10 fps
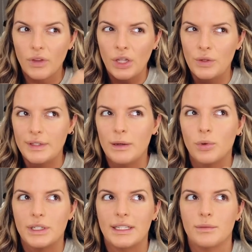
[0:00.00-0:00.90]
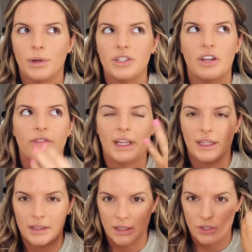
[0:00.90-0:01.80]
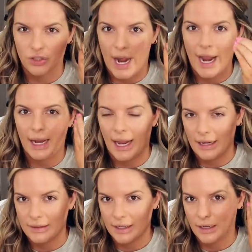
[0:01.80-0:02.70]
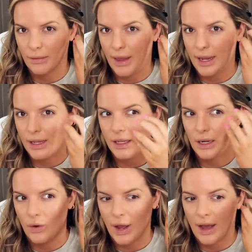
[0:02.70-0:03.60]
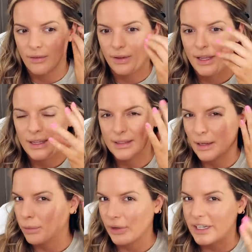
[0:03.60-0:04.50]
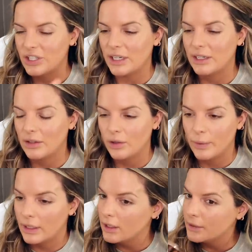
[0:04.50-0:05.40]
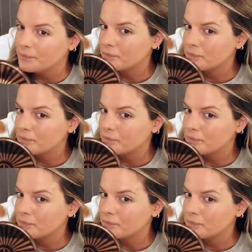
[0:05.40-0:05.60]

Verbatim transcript: using a more dense brush, I feel like it's going to drag and it's going to like, you know, have separation and look weird.